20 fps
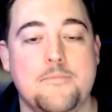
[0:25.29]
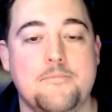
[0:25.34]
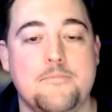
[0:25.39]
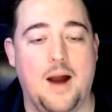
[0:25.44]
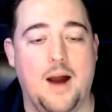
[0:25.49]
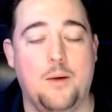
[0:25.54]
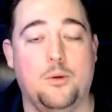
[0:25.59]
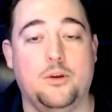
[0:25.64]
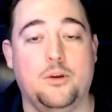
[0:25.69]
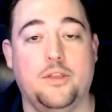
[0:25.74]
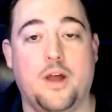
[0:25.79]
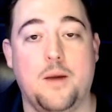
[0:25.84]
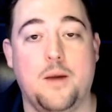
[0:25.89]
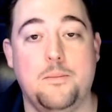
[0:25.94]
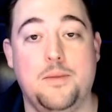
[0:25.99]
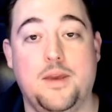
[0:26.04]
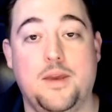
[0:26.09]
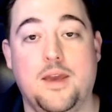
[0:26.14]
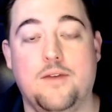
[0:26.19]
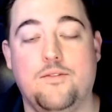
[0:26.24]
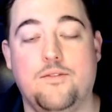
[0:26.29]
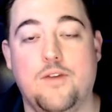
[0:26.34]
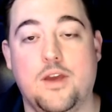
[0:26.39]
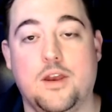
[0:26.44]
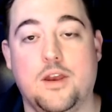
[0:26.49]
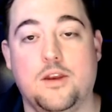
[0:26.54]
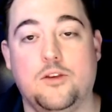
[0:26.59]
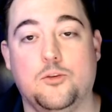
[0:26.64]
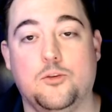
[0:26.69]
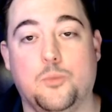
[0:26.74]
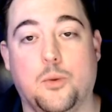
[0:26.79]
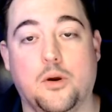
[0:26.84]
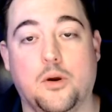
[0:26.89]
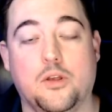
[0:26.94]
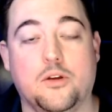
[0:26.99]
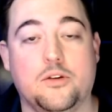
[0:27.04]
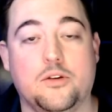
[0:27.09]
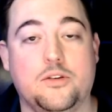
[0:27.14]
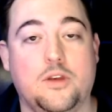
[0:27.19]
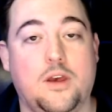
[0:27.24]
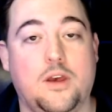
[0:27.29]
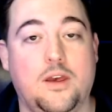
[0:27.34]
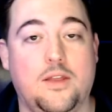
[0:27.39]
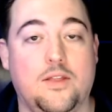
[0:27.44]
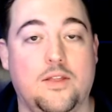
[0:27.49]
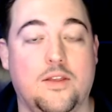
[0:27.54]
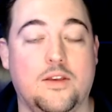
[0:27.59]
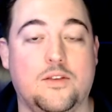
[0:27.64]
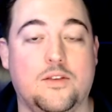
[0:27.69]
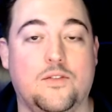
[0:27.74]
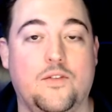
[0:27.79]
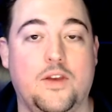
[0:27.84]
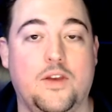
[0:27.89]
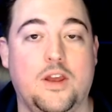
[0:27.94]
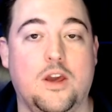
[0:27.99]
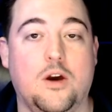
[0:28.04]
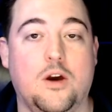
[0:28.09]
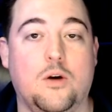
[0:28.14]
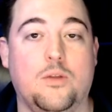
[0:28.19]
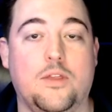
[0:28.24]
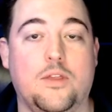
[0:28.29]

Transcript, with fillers: I will not be giving any spoilers in this video.